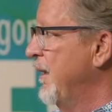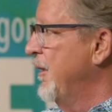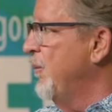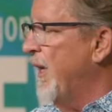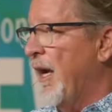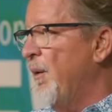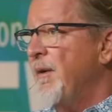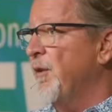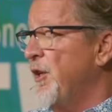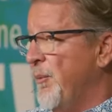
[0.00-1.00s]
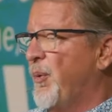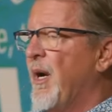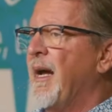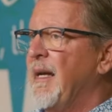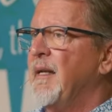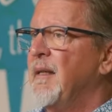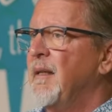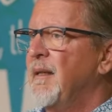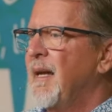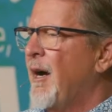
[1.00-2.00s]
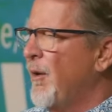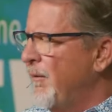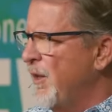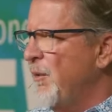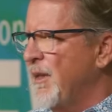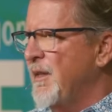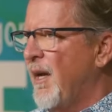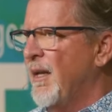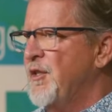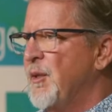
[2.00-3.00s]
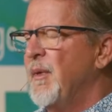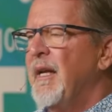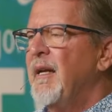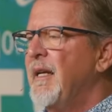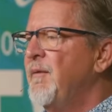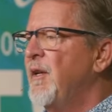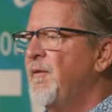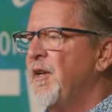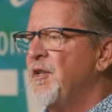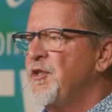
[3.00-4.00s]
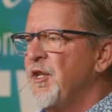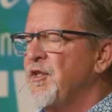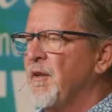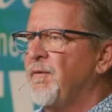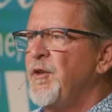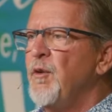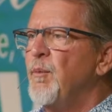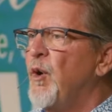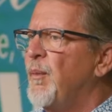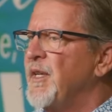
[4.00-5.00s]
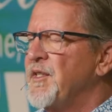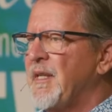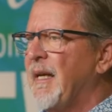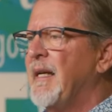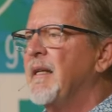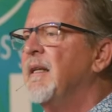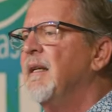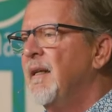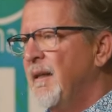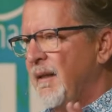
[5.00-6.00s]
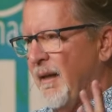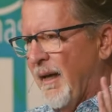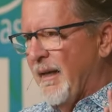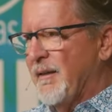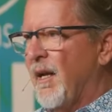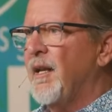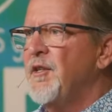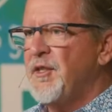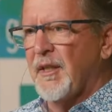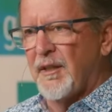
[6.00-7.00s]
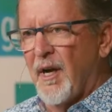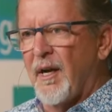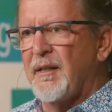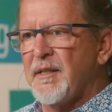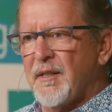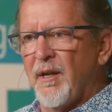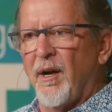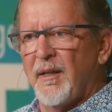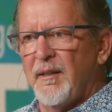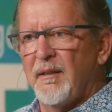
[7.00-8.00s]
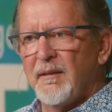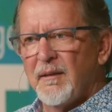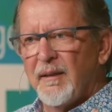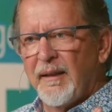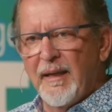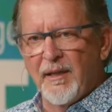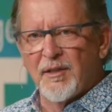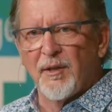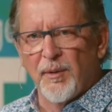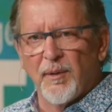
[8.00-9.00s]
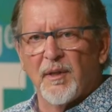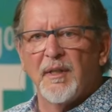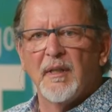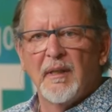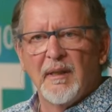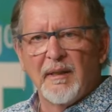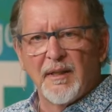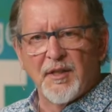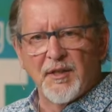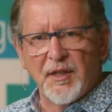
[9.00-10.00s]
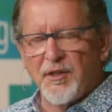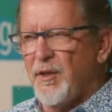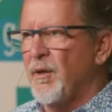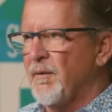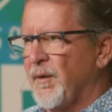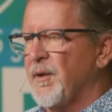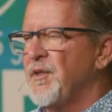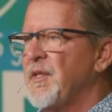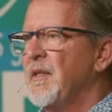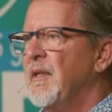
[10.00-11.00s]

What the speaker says: But however you pray, however you acknowledge him, even if it is just a few moments saying, I acknowledge that God is God, he is Lord, This is his universe.